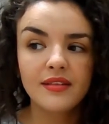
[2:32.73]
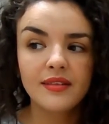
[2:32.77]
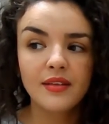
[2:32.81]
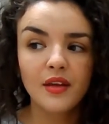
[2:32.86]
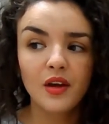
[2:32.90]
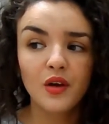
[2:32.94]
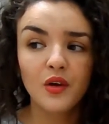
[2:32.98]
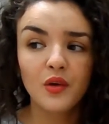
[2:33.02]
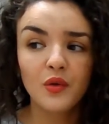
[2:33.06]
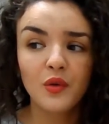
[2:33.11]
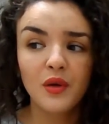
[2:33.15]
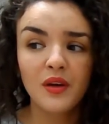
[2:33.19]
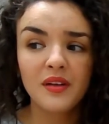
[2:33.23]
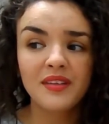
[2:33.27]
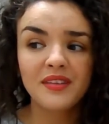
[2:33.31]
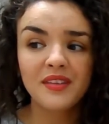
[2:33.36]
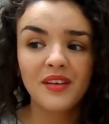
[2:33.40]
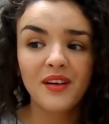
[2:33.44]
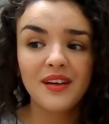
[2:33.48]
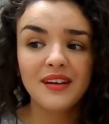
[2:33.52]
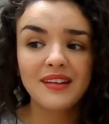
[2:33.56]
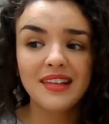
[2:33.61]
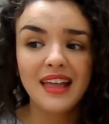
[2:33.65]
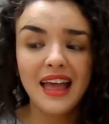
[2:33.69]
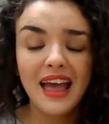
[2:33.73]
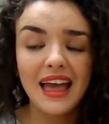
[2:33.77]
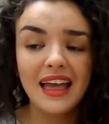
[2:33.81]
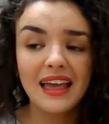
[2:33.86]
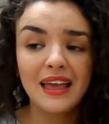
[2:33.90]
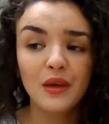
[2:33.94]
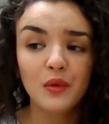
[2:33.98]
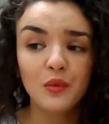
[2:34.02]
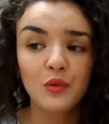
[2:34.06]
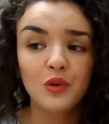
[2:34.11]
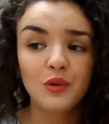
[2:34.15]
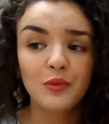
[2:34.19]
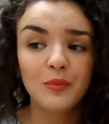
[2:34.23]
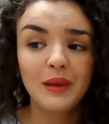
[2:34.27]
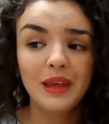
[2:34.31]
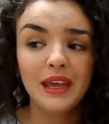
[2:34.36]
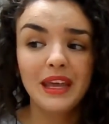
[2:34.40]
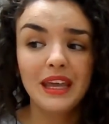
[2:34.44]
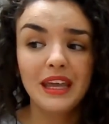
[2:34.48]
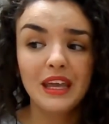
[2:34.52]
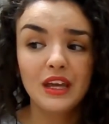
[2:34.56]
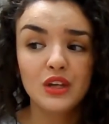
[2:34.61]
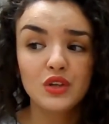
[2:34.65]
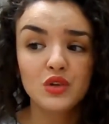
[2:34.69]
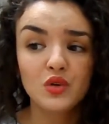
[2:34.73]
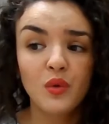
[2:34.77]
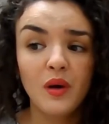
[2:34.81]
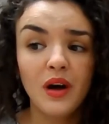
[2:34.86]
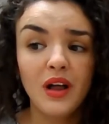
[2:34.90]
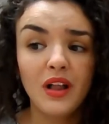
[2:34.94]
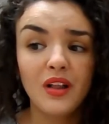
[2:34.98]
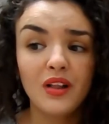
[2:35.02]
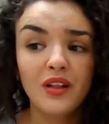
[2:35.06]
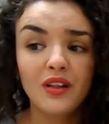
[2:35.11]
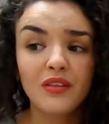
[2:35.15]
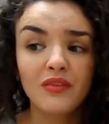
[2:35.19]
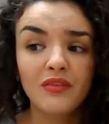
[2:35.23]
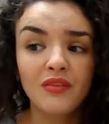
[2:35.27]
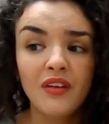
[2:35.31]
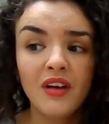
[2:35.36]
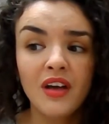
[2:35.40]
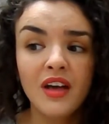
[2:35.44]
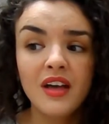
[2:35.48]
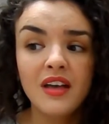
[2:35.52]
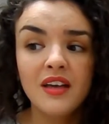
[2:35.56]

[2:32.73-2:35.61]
so a size eight would be a twelve.